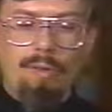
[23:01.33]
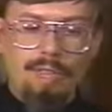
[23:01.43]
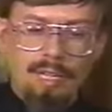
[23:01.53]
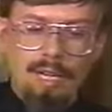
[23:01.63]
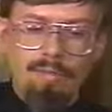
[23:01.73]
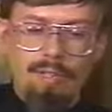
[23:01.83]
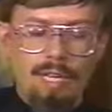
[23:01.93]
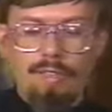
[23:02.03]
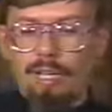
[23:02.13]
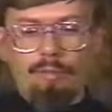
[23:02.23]
think of when
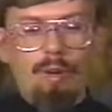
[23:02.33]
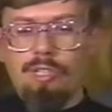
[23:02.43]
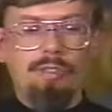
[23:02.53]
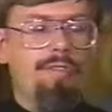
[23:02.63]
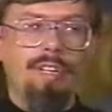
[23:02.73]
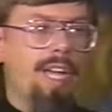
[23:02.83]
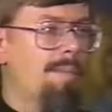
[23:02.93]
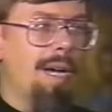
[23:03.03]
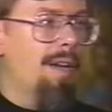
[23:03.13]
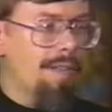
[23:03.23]
they think Russia, forget
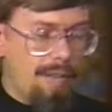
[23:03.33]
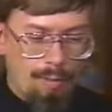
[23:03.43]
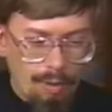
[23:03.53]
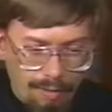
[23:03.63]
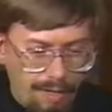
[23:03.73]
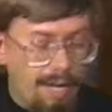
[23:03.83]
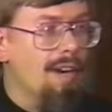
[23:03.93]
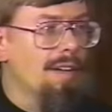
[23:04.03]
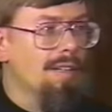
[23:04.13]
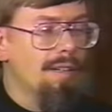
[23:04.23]
about it, they weren't
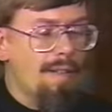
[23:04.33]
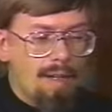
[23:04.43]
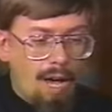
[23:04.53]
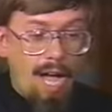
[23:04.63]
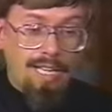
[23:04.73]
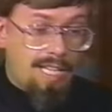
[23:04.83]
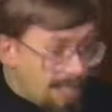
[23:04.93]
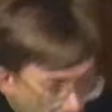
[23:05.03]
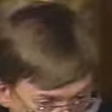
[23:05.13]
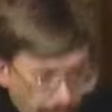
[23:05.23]
there.
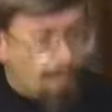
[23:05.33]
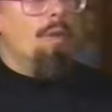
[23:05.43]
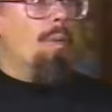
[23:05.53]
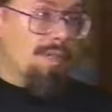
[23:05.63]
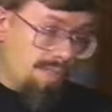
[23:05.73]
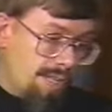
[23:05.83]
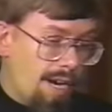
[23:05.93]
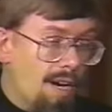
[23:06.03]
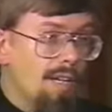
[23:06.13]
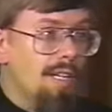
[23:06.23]
Kiev was there